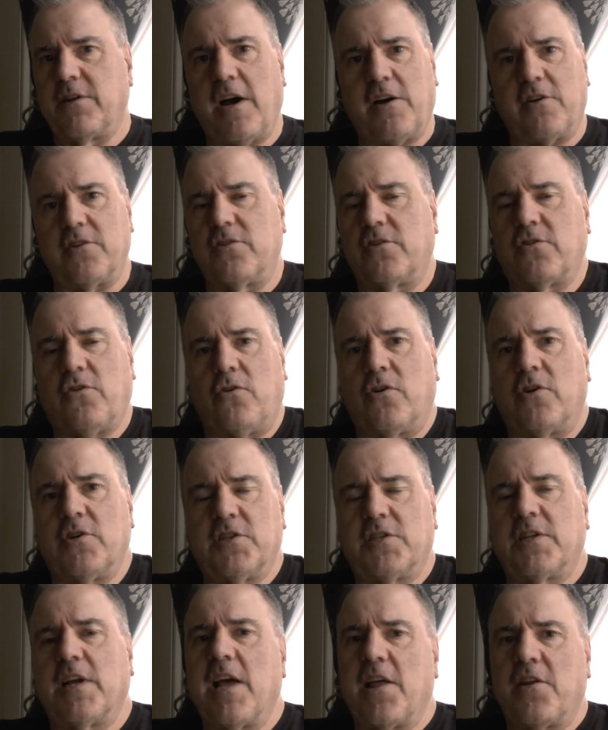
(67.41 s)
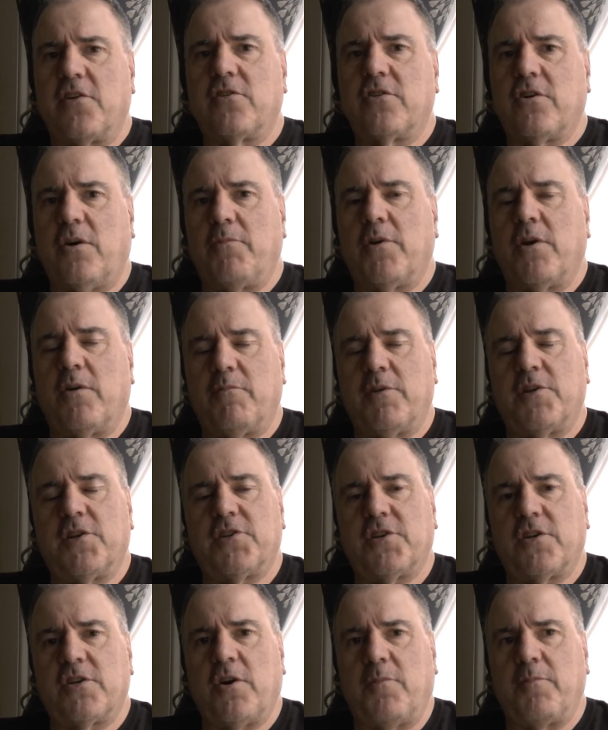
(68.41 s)
knocking chords together and coming up with
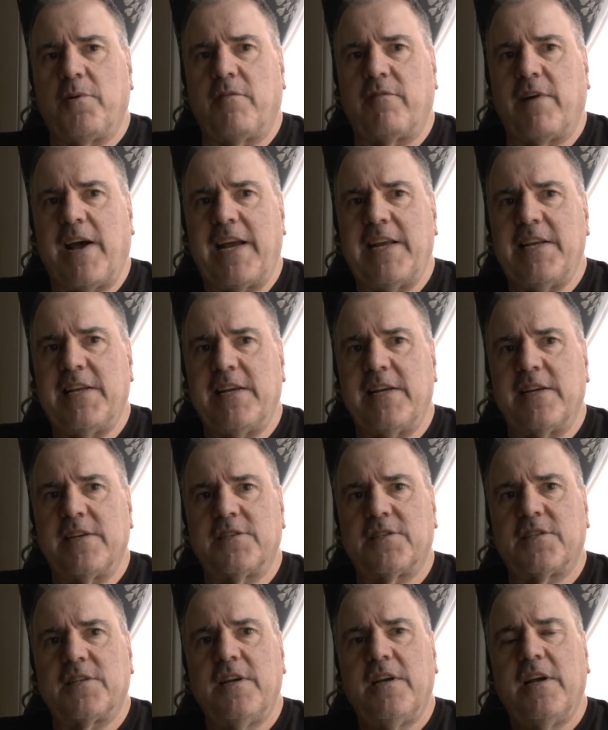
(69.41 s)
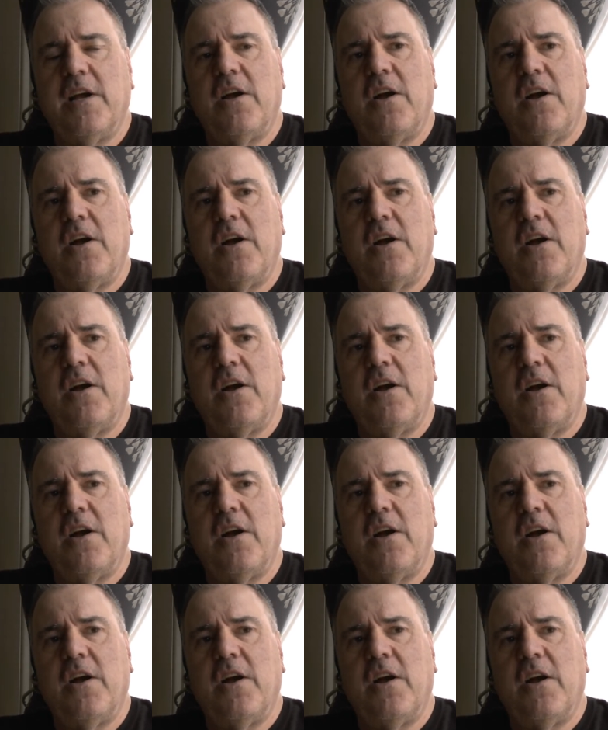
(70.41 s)
a couple of ideas